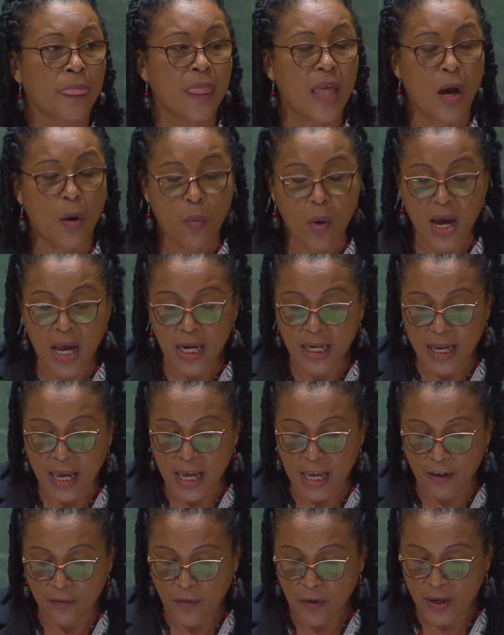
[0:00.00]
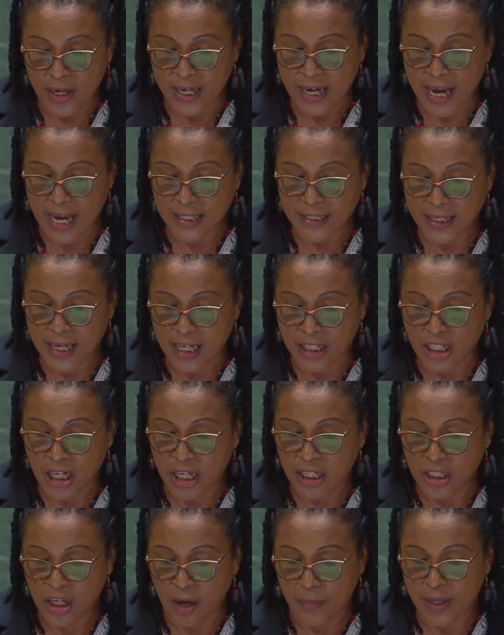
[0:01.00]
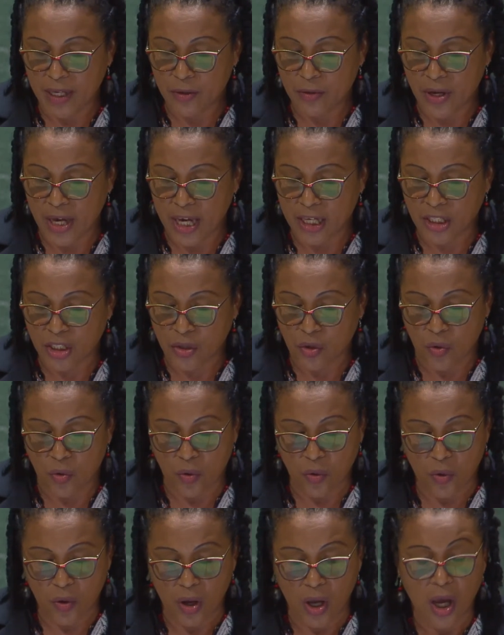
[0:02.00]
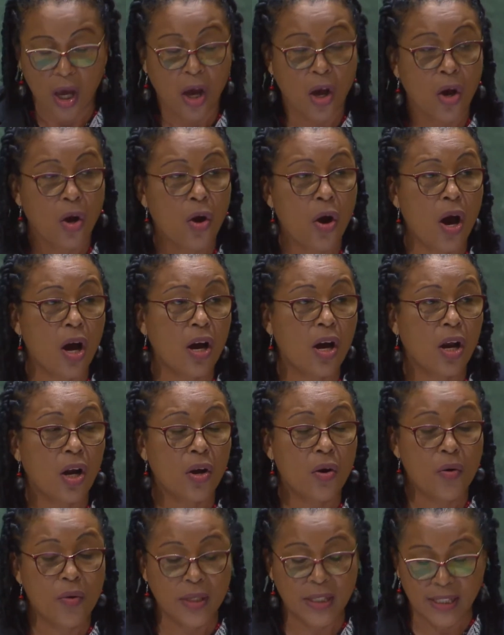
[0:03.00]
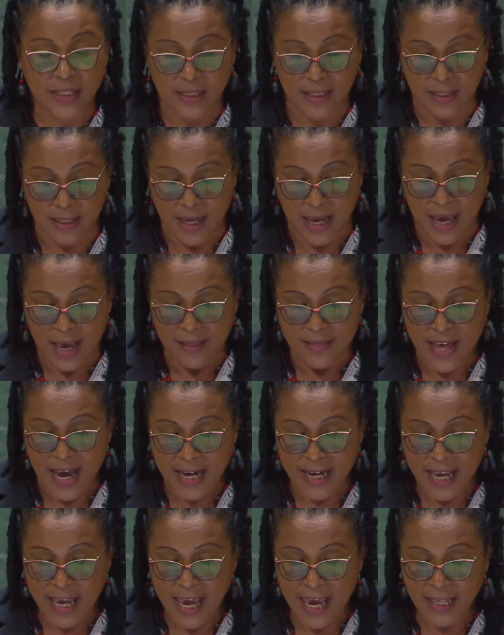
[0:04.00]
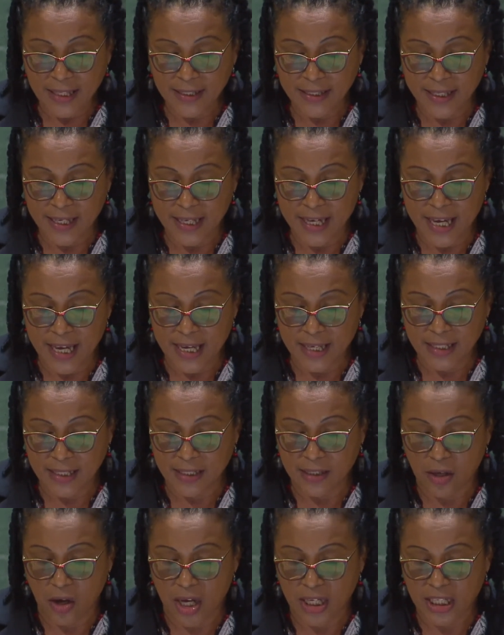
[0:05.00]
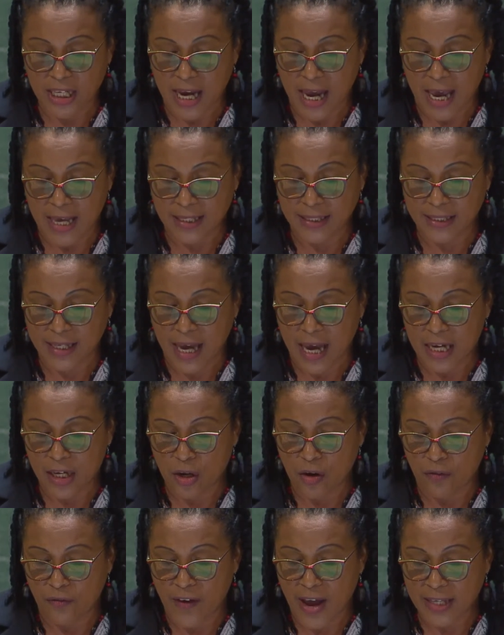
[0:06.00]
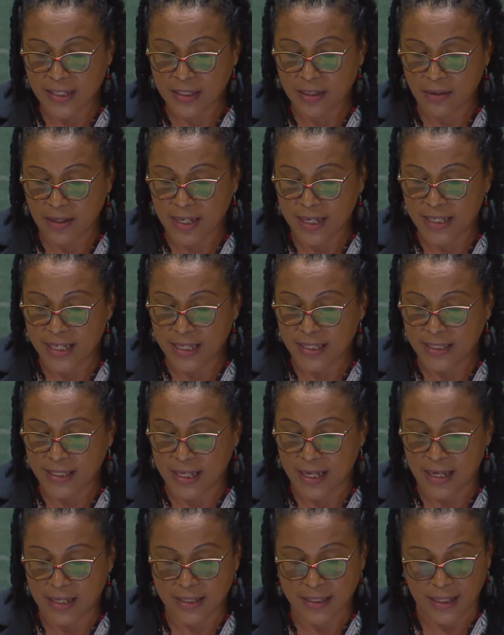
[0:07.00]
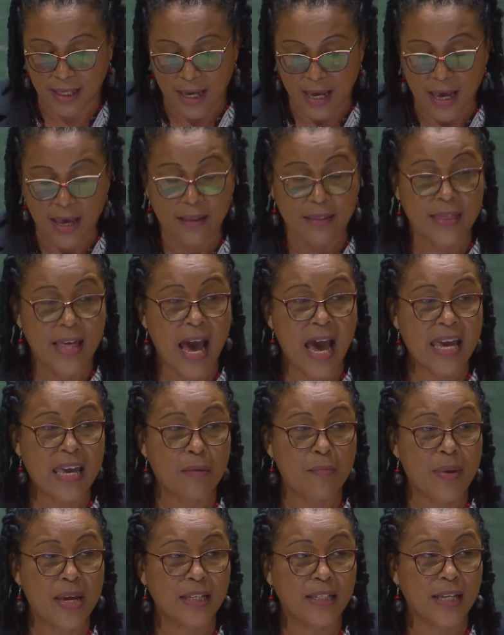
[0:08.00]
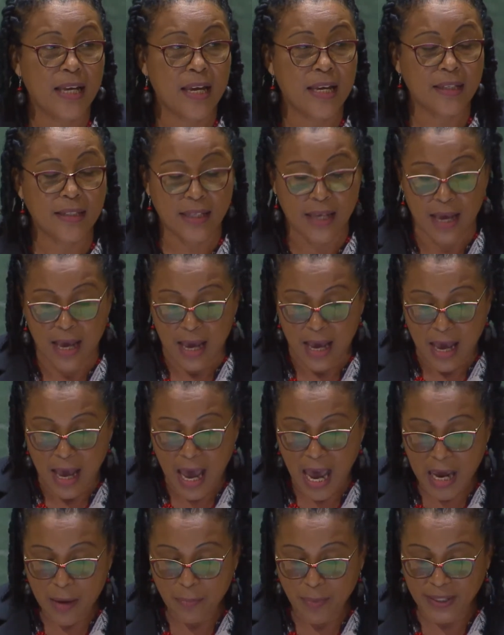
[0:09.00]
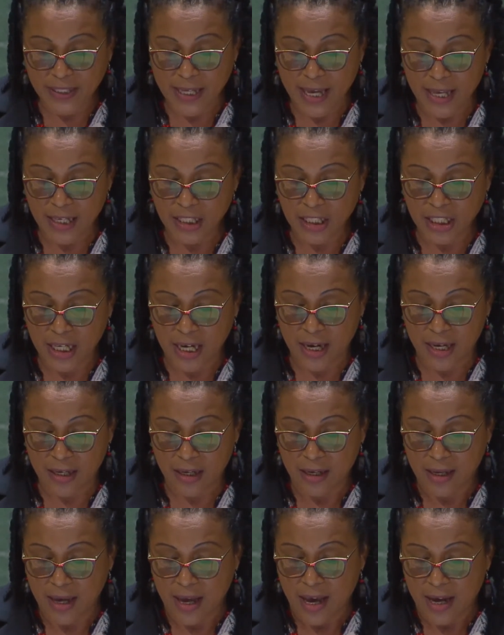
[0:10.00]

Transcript: The World Health Organization, WHO, concludes that NCDs such as cardiovascular disease, diabetes, hypertension,